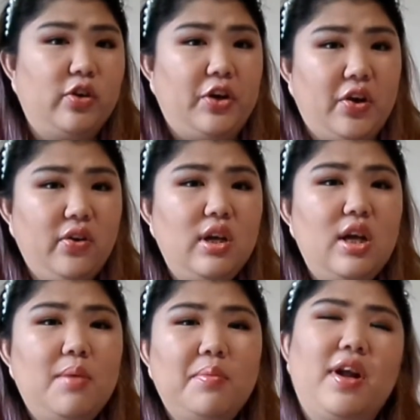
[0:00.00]
you.
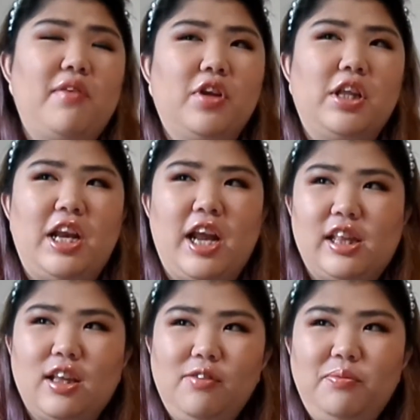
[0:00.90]
But I really like
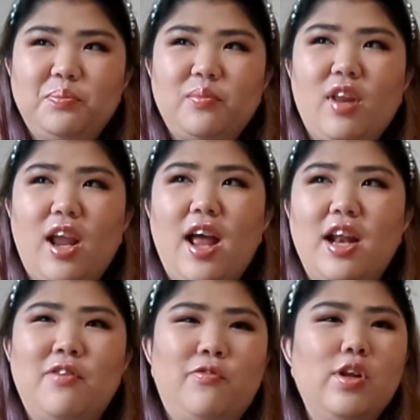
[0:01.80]
them, and
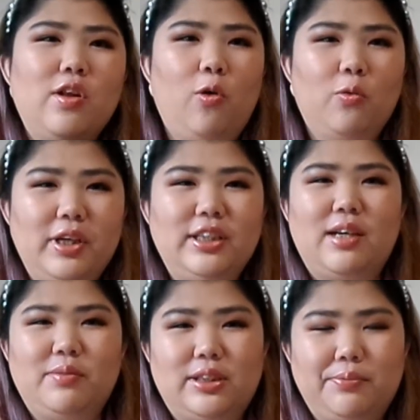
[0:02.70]
it will always
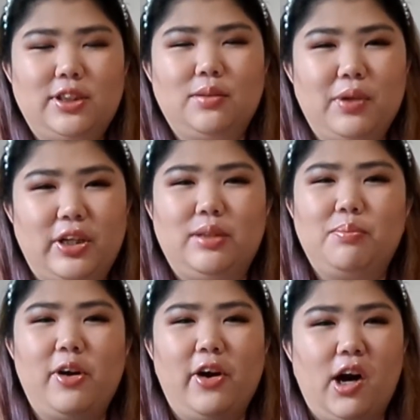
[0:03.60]
have a special place in
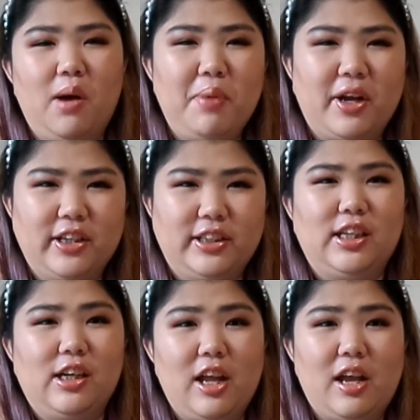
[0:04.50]
my heart because
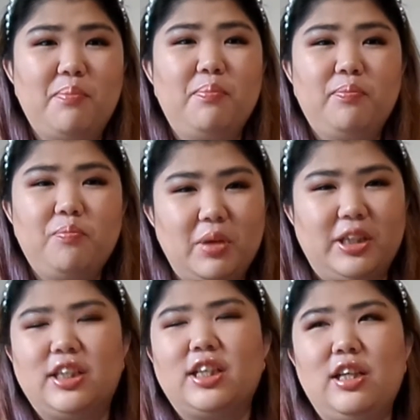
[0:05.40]
they're like
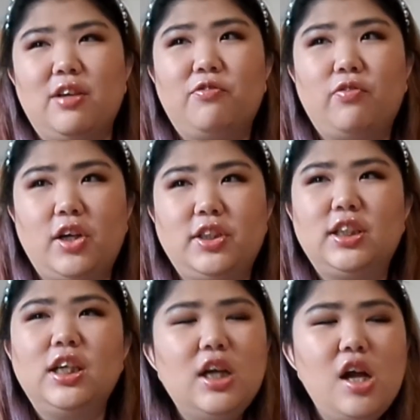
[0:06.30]
basically the
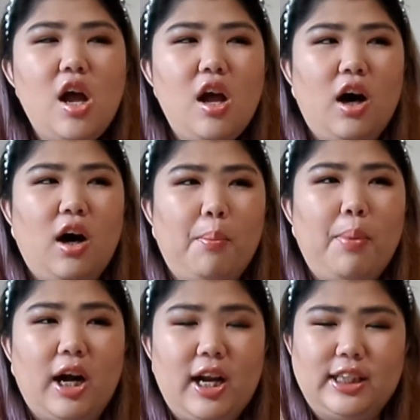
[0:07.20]
first
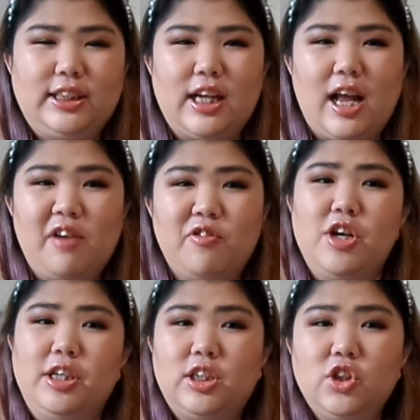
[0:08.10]
podcast that I ever
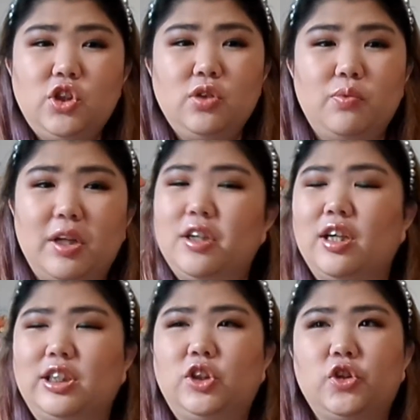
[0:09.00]
listened to, whether
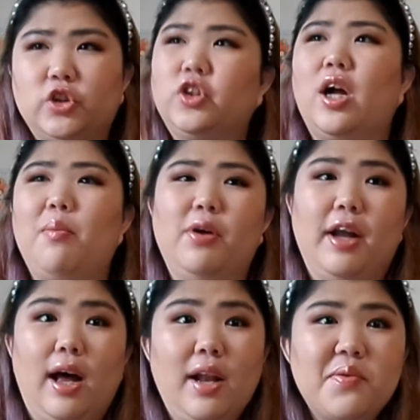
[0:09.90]
that's true crime or
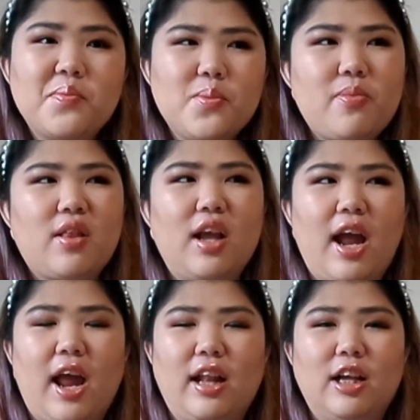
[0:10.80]
not.
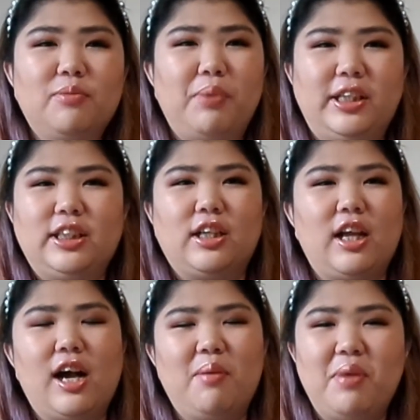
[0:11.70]
And it basically
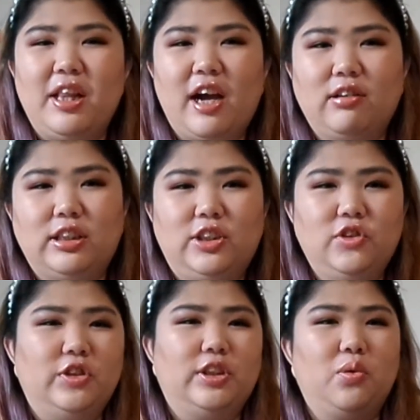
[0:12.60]
got me down into
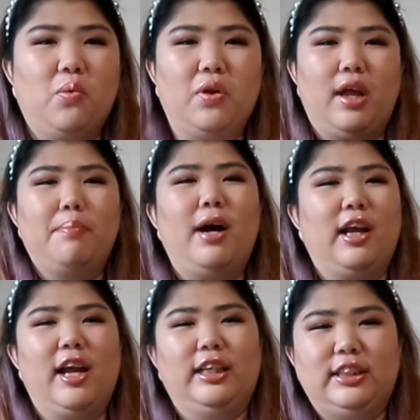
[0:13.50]
this whole like
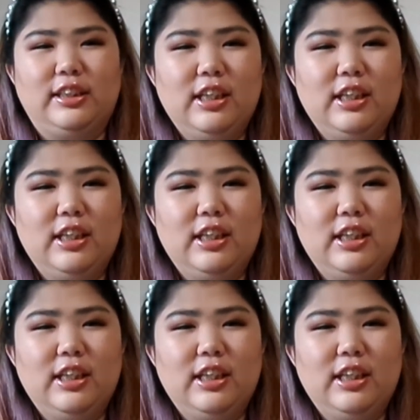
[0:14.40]
podcast